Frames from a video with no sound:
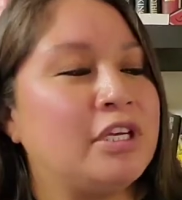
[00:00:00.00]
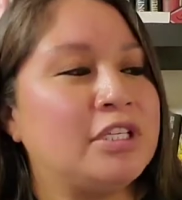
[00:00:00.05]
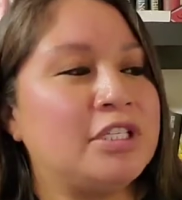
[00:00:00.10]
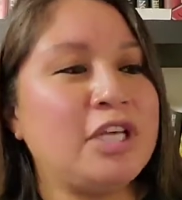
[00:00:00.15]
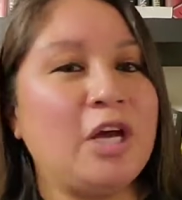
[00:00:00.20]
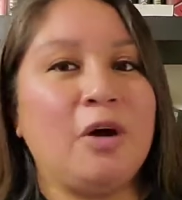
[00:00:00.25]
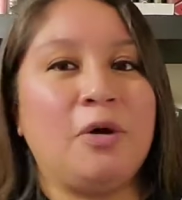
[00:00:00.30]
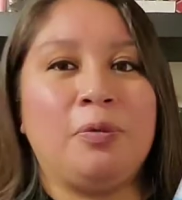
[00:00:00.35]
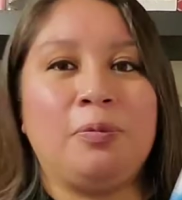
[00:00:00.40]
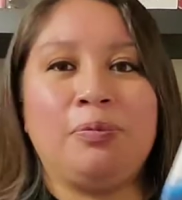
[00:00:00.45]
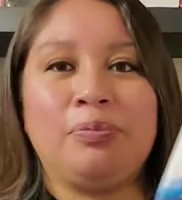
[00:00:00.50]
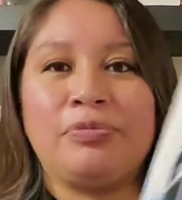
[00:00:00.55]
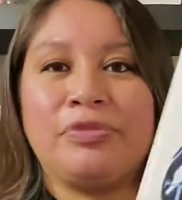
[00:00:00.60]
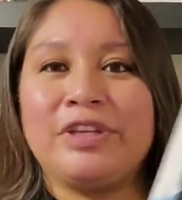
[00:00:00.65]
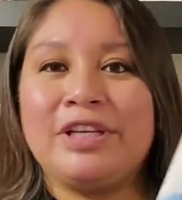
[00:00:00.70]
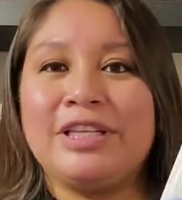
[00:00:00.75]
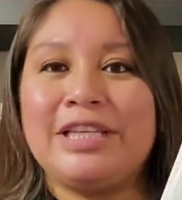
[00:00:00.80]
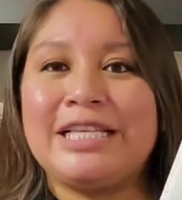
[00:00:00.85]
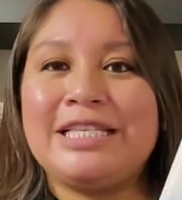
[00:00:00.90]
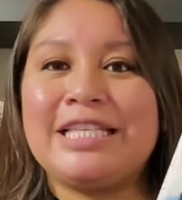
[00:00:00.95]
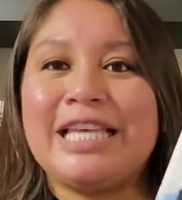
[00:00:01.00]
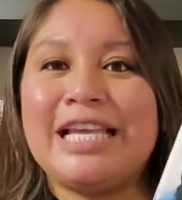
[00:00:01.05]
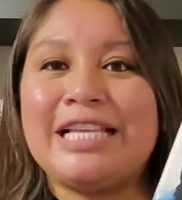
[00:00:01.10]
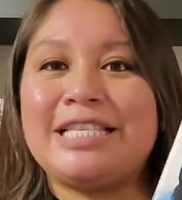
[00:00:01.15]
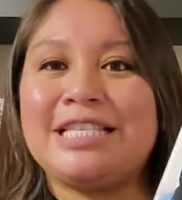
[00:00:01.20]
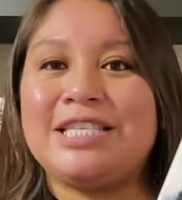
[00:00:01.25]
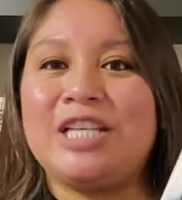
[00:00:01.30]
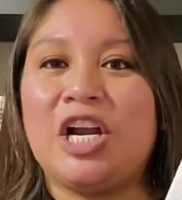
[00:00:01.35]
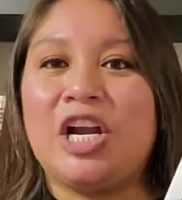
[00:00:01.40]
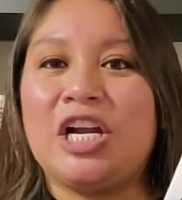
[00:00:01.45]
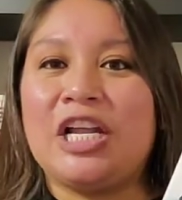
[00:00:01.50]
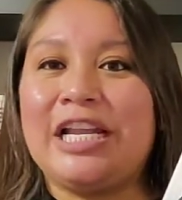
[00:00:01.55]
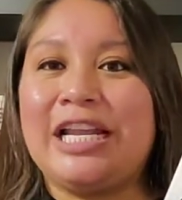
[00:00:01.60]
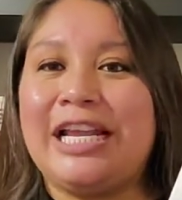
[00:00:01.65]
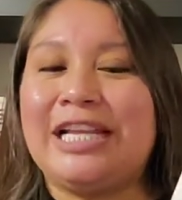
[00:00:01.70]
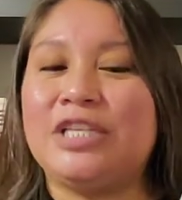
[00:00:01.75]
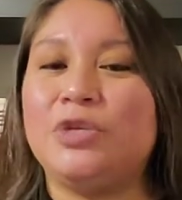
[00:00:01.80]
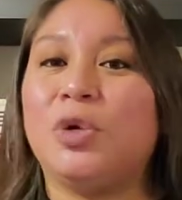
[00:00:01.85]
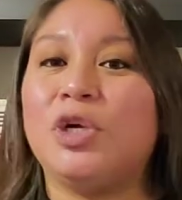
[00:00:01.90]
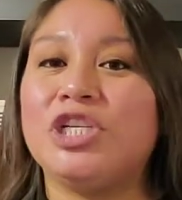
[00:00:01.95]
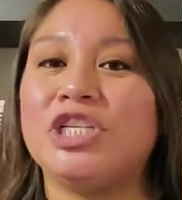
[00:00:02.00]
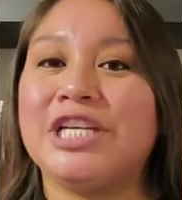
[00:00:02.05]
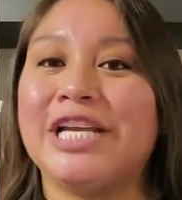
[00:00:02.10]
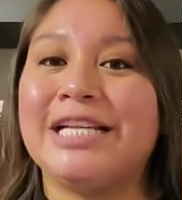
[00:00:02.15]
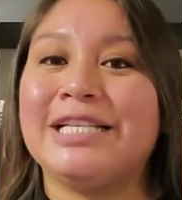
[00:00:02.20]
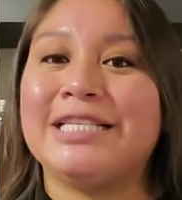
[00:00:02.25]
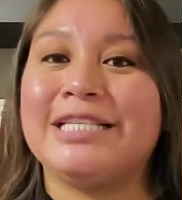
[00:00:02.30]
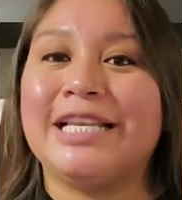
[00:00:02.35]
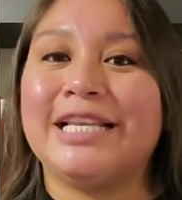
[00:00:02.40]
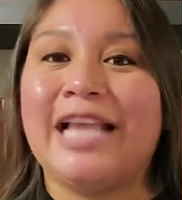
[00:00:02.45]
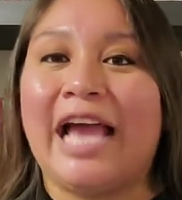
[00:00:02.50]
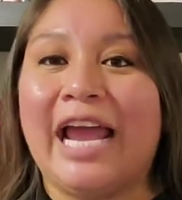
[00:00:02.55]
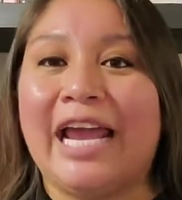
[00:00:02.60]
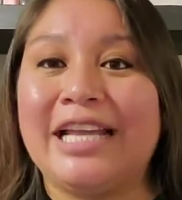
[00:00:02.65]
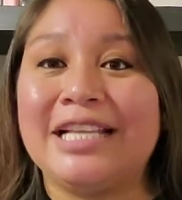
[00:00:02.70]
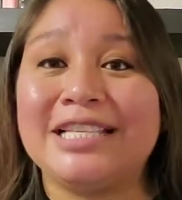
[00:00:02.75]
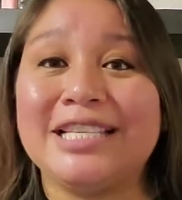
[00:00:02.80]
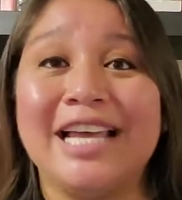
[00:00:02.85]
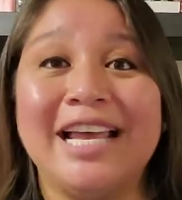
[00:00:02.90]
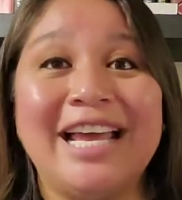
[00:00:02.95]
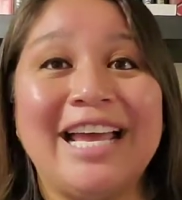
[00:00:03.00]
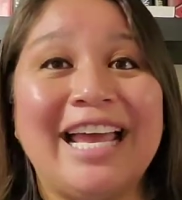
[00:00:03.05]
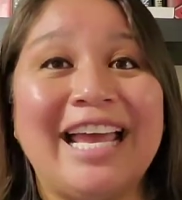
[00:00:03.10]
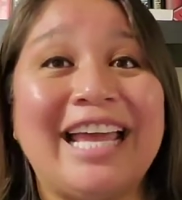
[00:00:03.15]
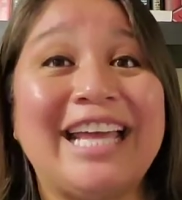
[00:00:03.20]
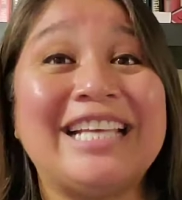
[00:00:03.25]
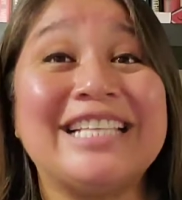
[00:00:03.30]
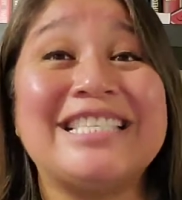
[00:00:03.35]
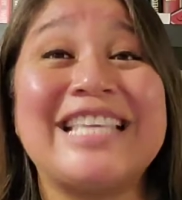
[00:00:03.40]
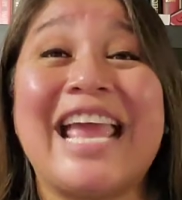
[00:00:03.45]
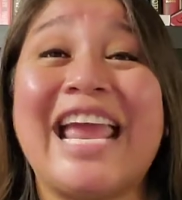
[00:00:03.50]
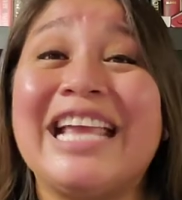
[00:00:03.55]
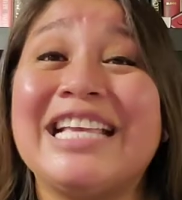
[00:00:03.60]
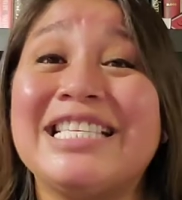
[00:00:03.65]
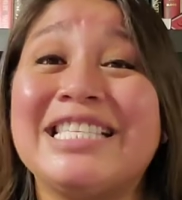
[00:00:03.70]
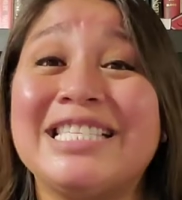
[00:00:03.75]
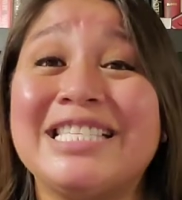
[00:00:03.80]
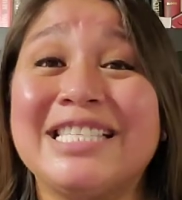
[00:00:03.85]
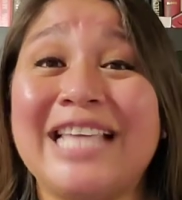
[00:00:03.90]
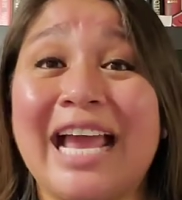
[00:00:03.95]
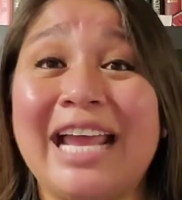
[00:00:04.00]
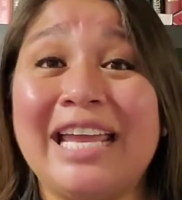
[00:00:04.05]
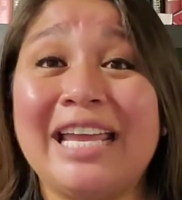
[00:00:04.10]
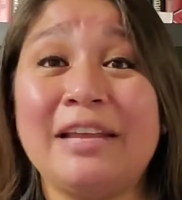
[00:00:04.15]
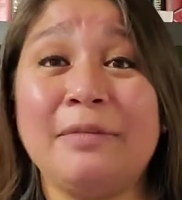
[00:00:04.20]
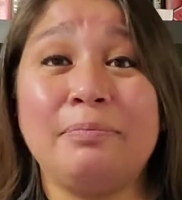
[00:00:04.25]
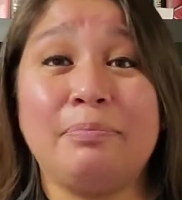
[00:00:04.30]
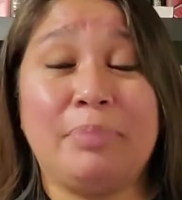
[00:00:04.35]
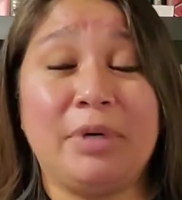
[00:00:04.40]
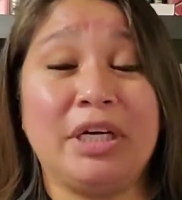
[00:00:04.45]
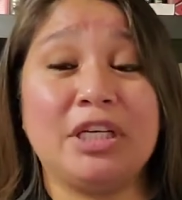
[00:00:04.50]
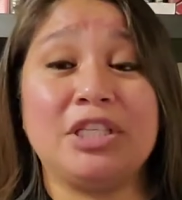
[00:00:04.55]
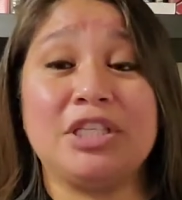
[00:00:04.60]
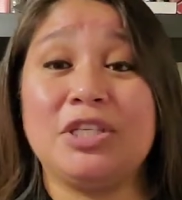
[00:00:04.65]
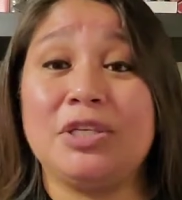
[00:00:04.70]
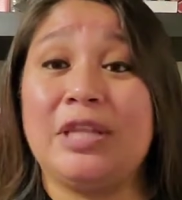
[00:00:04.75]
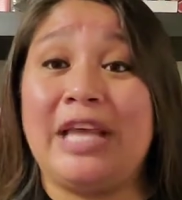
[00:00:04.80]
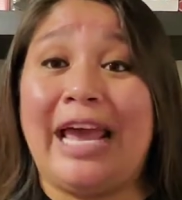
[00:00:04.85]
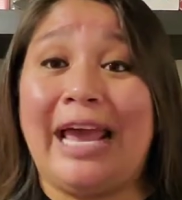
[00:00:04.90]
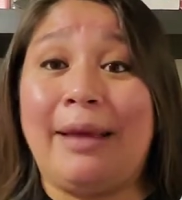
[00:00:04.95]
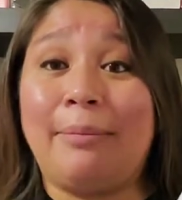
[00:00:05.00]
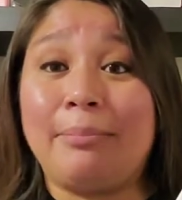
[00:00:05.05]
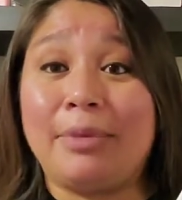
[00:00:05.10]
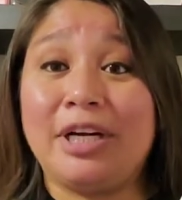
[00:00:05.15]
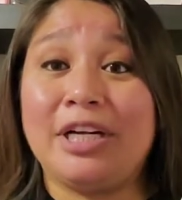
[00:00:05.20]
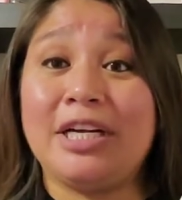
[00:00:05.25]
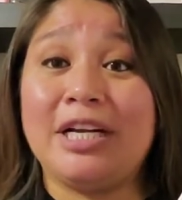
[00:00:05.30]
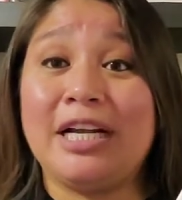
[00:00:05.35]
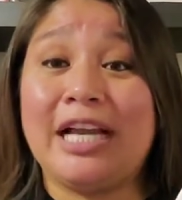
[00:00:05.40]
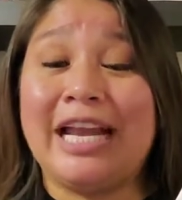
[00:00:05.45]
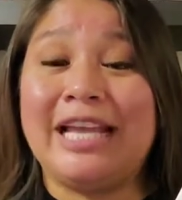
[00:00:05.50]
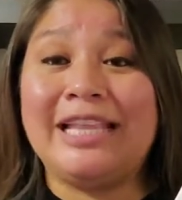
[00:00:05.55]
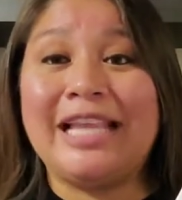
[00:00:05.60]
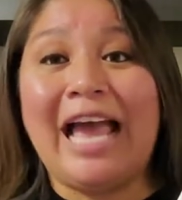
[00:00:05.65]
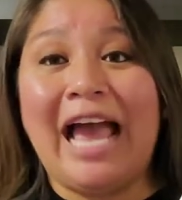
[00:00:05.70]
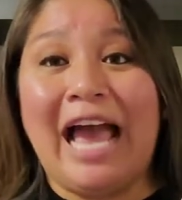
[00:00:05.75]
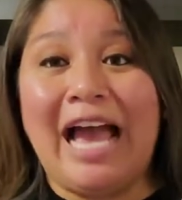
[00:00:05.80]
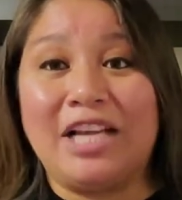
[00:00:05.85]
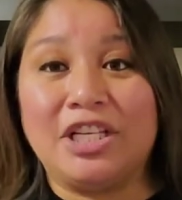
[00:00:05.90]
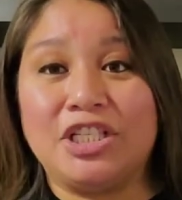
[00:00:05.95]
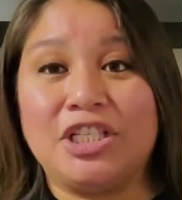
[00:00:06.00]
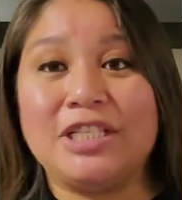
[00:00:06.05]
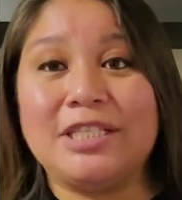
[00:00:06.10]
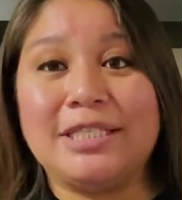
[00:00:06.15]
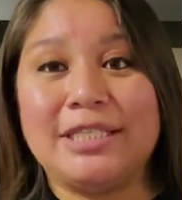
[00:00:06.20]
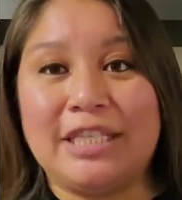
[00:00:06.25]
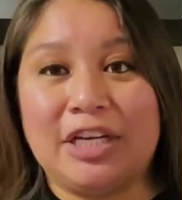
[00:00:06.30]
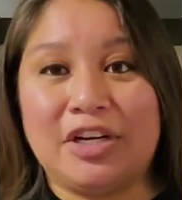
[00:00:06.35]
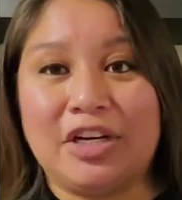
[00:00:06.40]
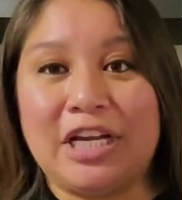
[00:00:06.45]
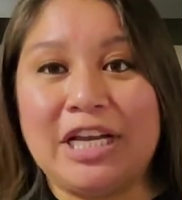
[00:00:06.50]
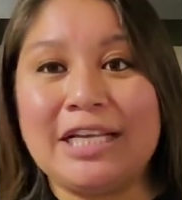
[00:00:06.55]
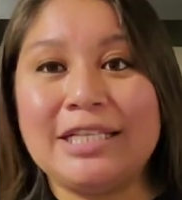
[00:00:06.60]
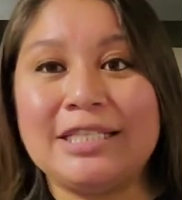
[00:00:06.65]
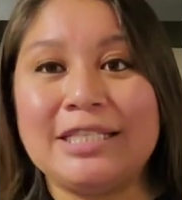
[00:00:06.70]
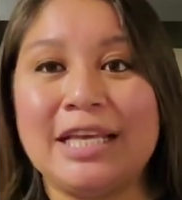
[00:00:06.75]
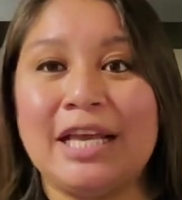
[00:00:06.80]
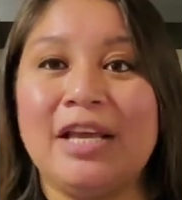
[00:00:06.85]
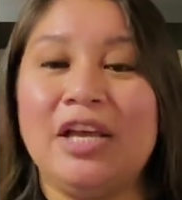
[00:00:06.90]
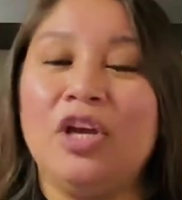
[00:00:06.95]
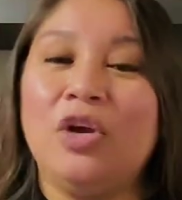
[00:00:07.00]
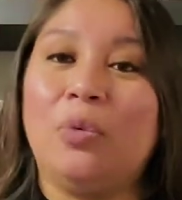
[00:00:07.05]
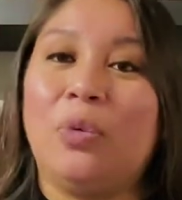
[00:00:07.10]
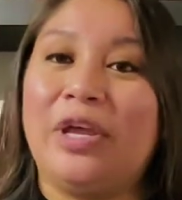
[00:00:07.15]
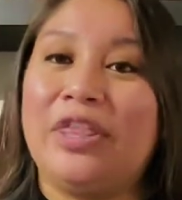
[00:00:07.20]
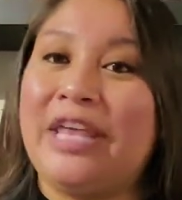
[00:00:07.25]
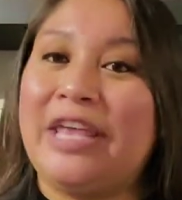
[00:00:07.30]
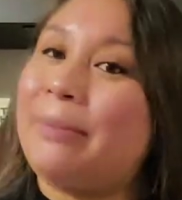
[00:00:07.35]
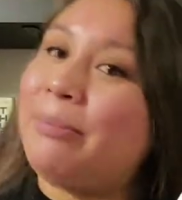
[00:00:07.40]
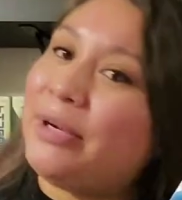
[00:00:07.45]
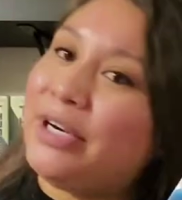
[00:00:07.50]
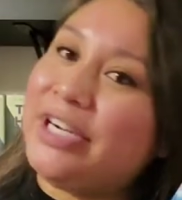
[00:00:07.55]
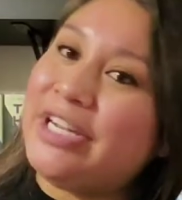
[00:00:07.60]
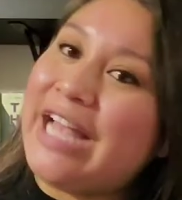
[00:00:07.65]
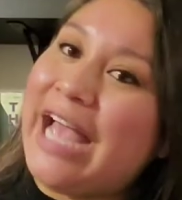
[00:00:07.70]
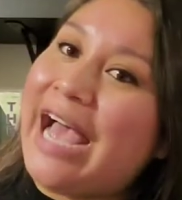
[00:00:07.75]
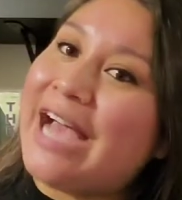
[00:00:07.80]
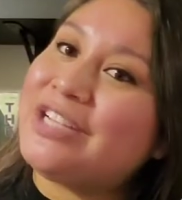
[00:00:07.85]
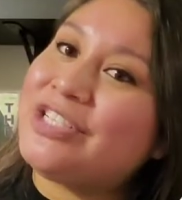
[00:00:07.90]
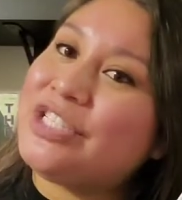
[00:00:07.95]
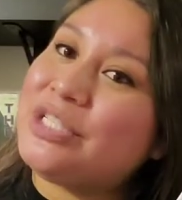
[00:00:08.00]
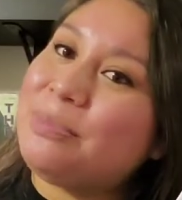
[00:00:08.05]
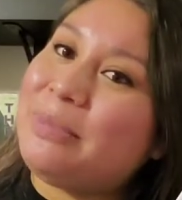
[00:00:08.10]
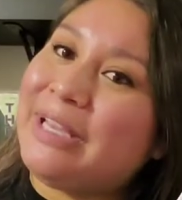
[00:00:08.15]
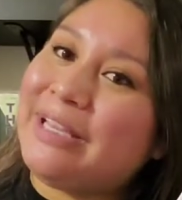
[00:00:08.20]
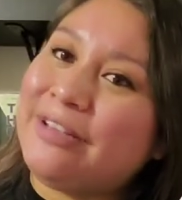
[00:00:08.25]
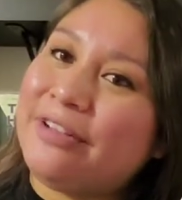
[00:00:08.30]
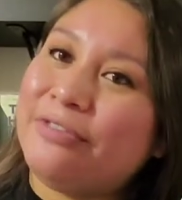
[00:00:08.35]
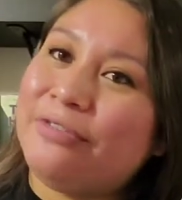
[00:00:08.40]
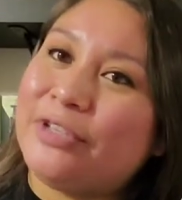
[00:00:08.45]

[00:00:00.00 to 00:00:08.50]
So let's get started. A Torch Against the Night is a second book to the Ember in the Ashes series, with Ember in the Ashes being the